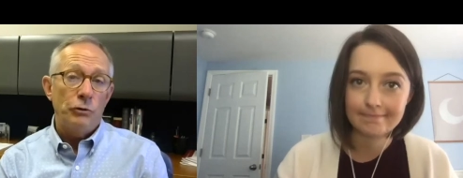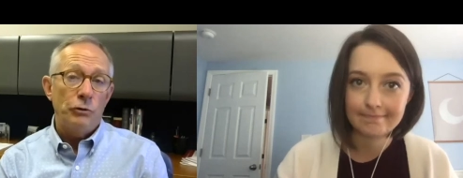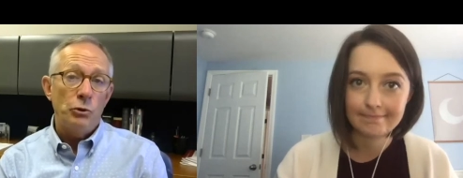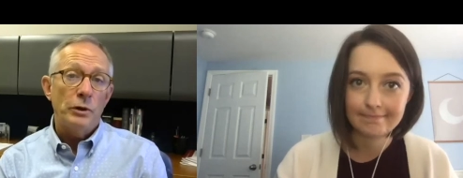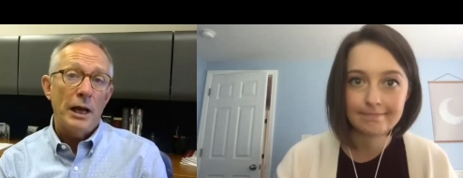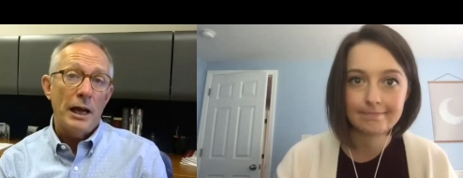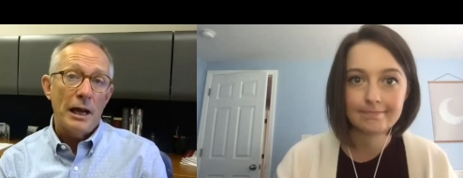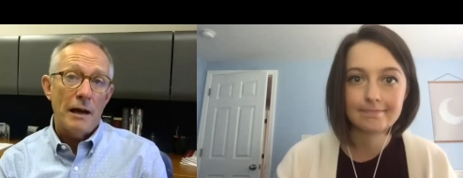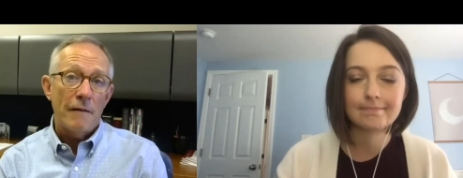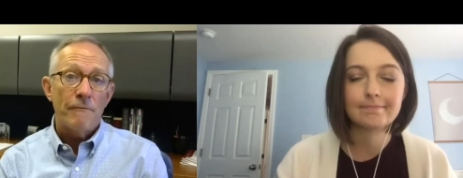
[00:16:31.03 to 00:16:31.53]
Speaker 1: you
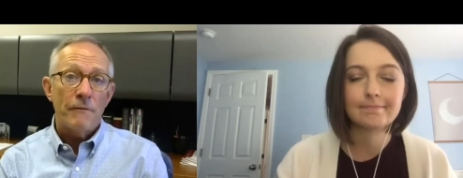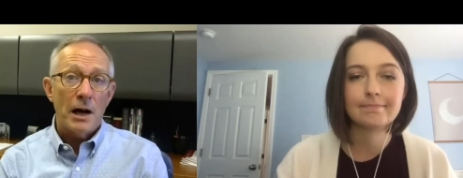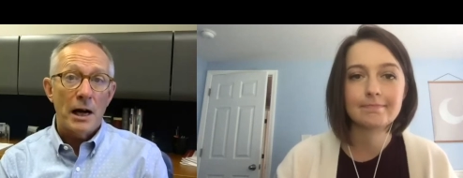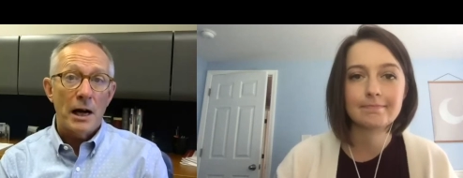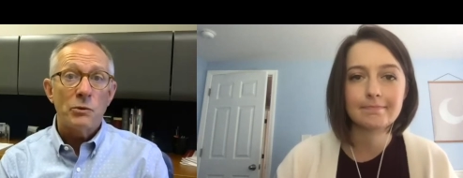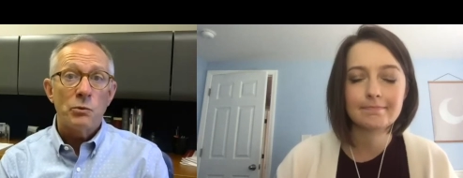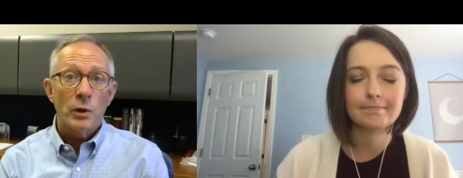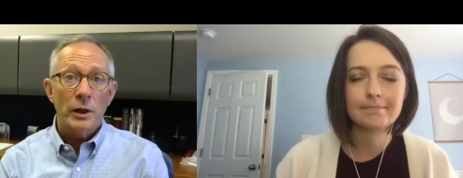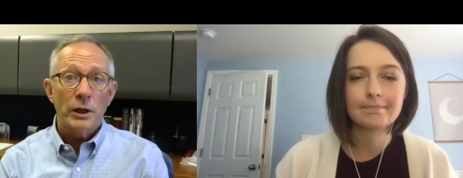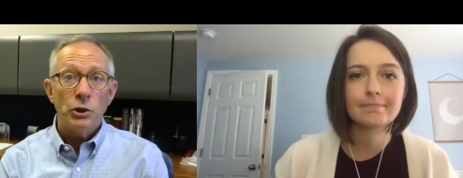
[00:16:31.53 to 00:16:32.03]
can't find
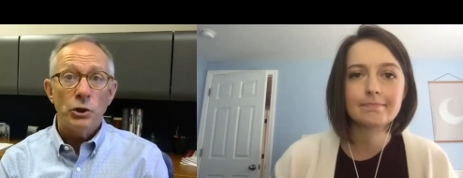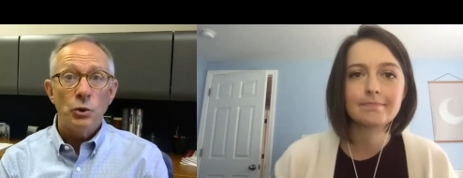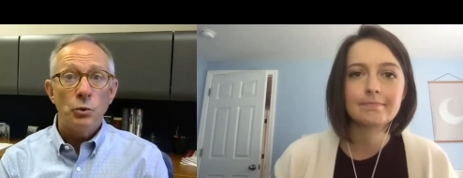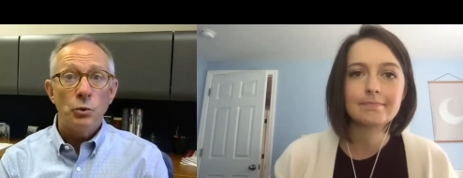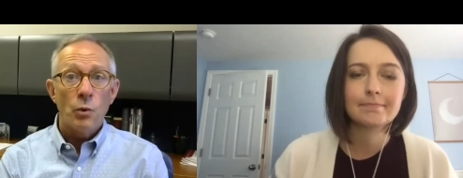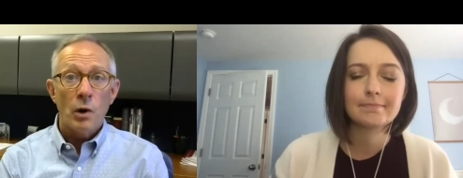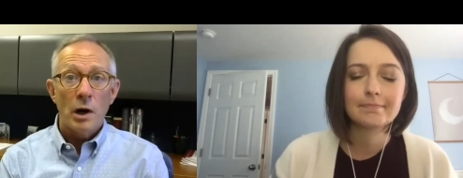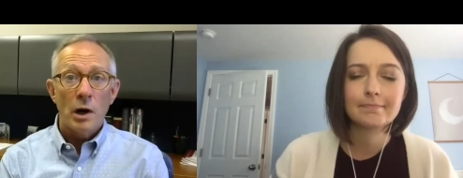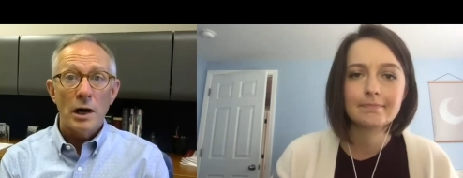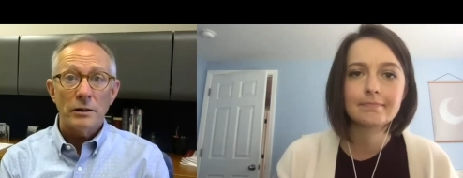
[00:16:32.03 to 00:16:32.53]
what you
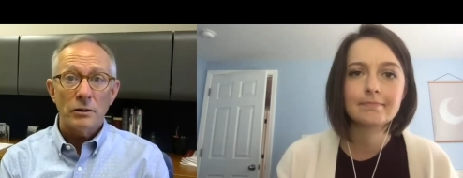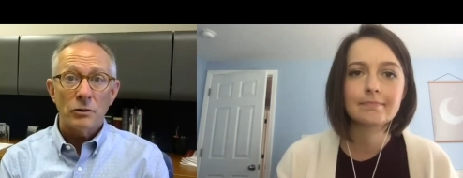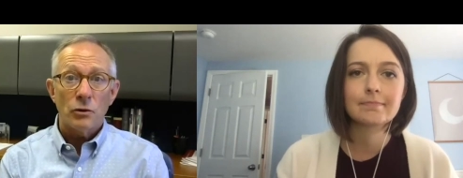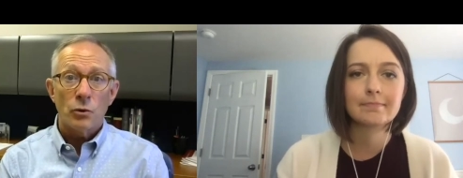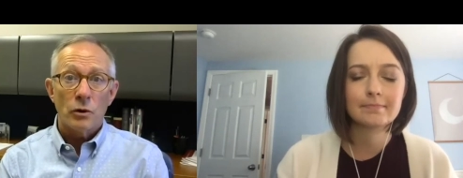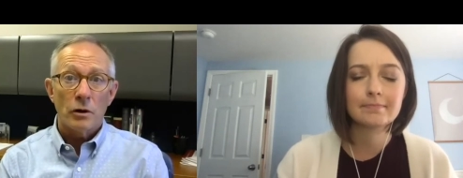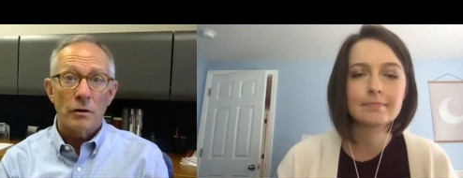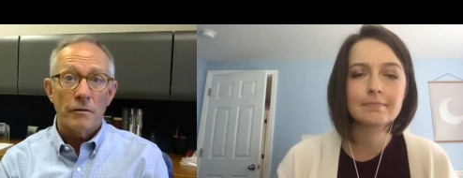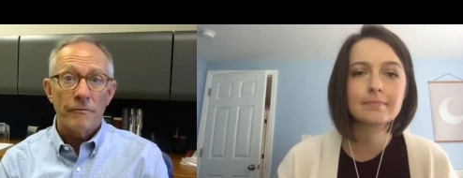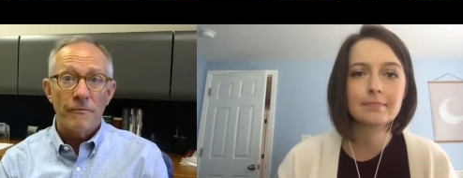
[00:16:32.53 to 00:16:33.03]
want
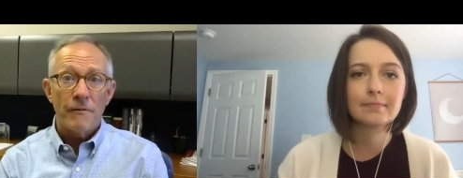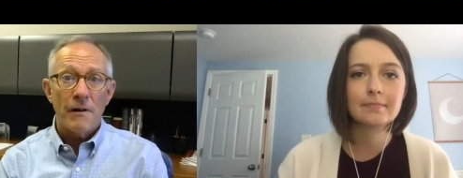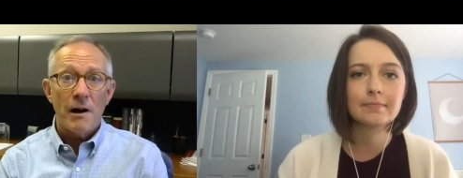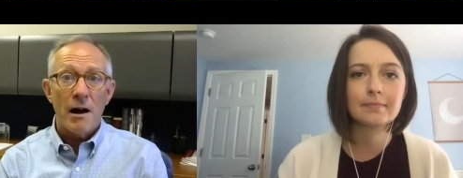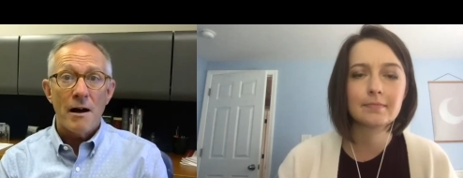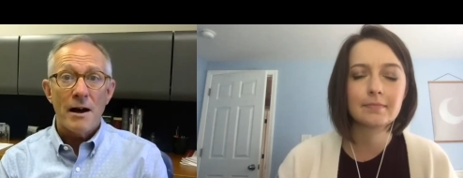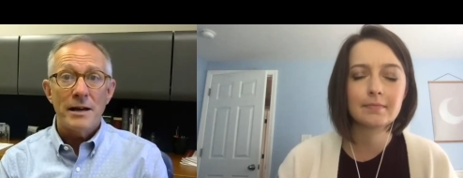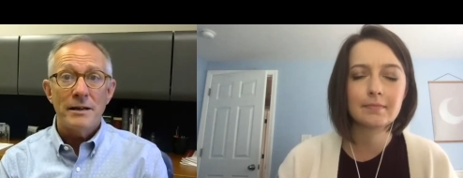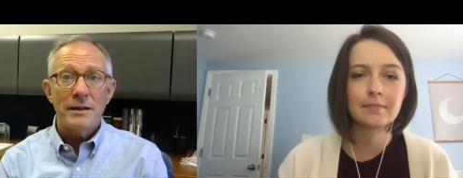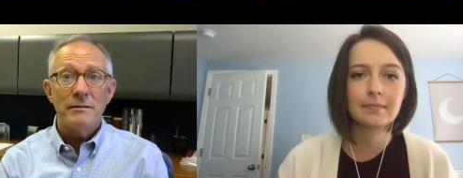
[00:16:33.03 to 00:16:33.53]
or
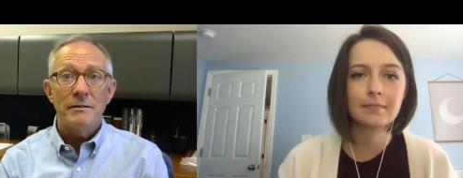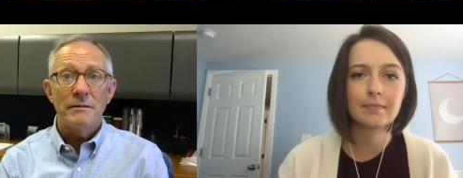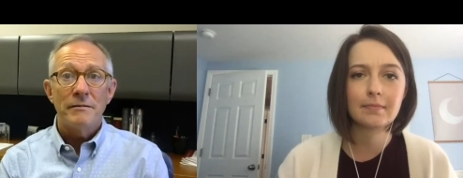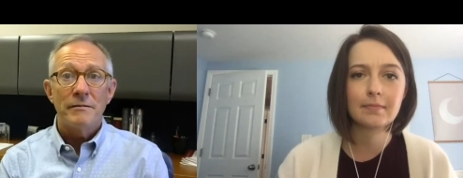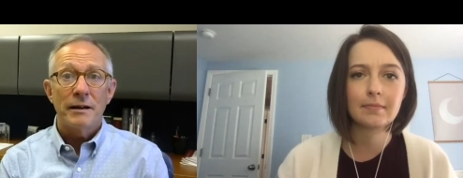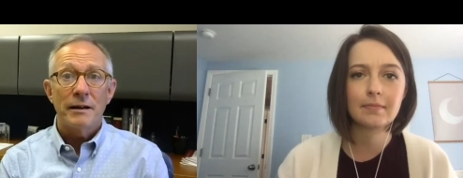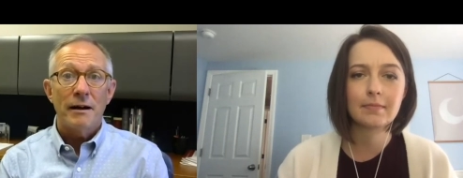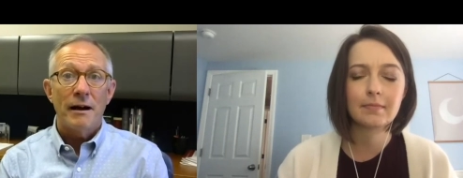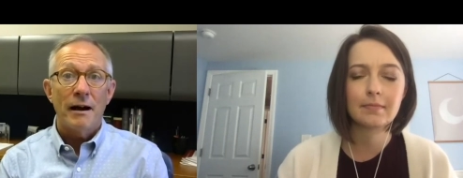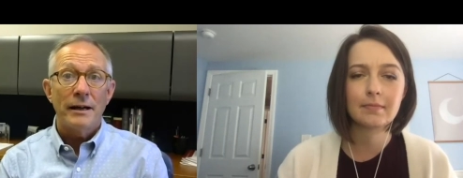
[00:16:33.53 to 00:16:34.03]
find the
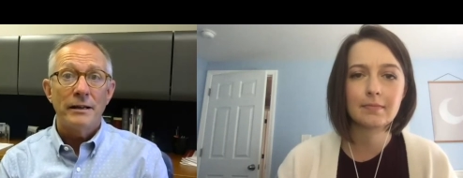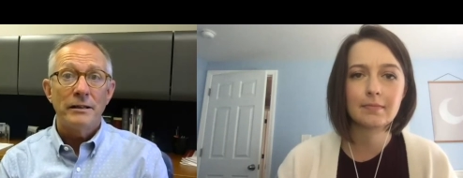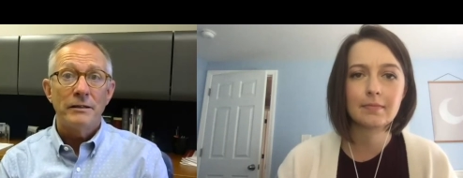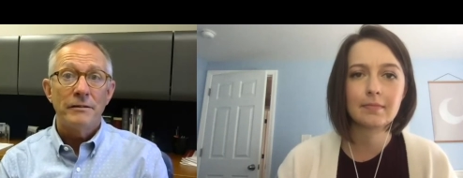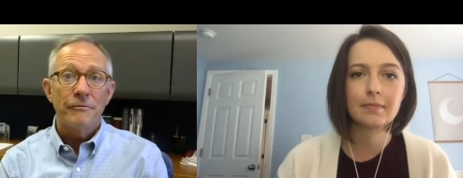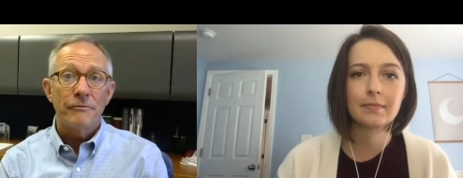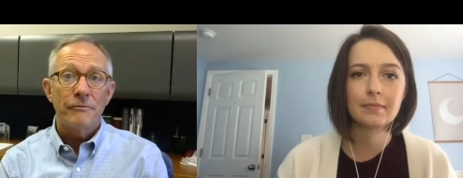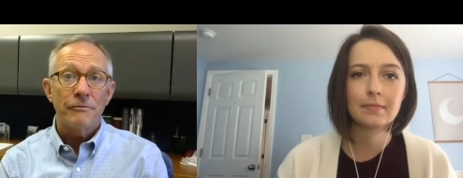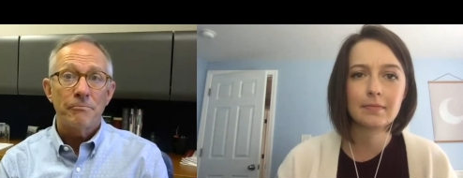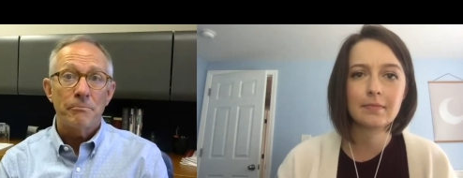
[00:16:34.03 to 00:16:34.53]
kind of
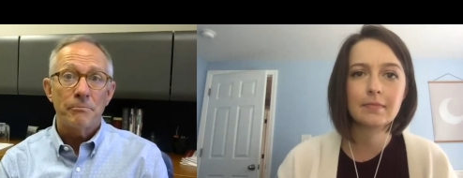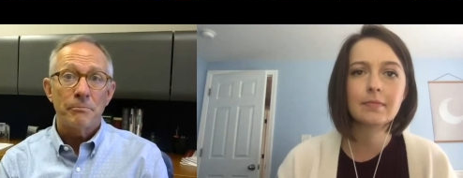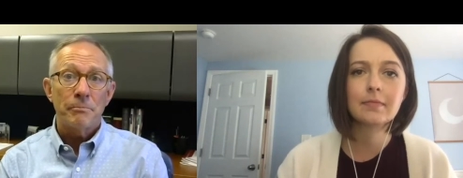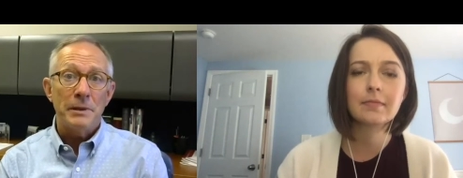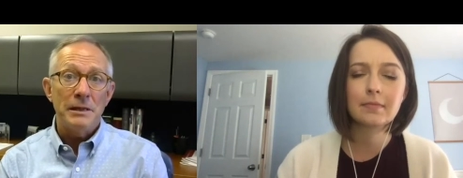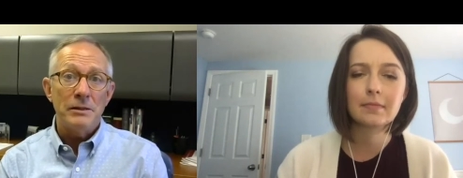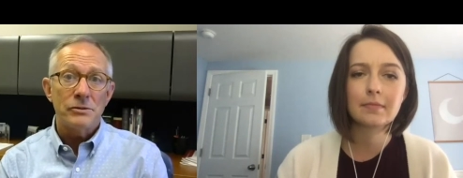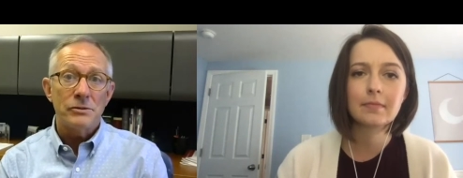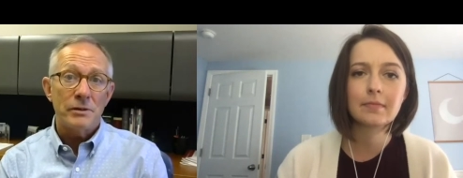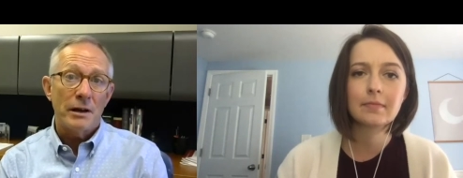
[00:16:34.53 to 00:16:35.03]

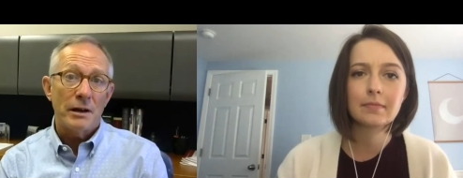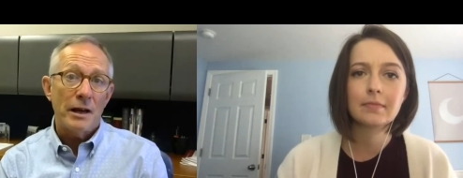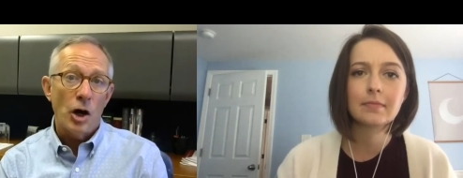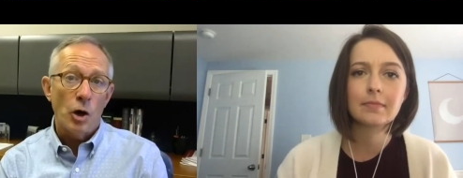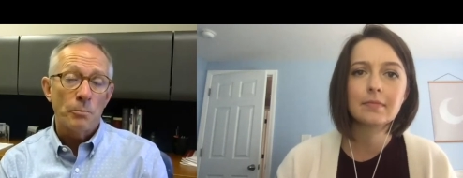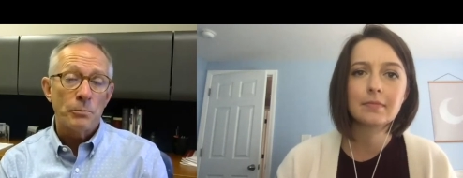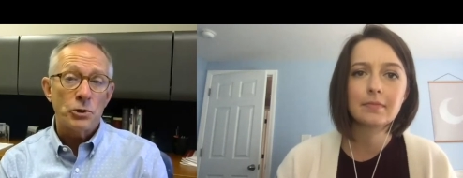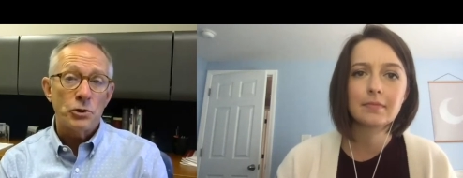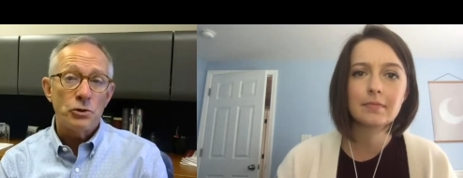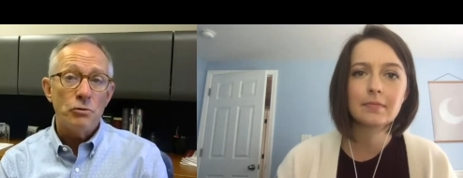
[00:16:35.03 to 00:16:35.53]
piece that
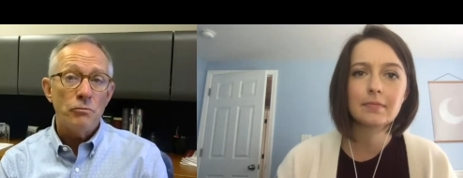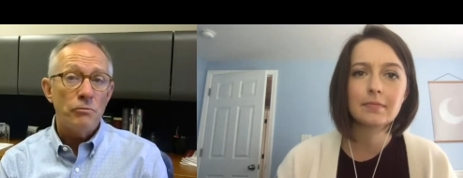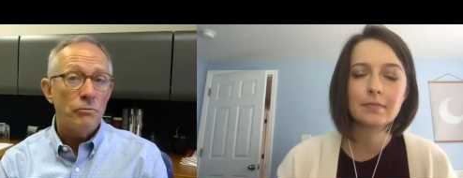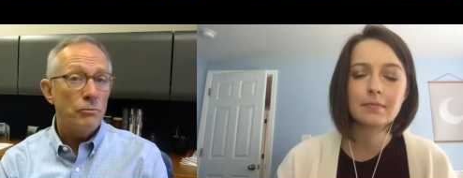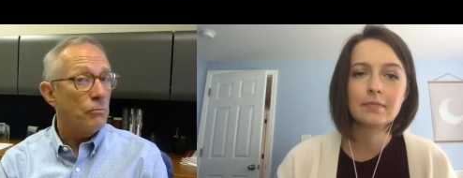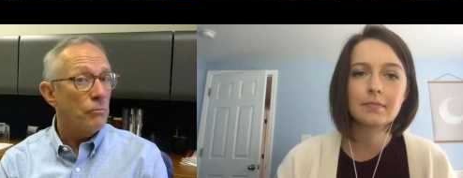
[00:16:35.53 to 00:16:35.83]
helps you,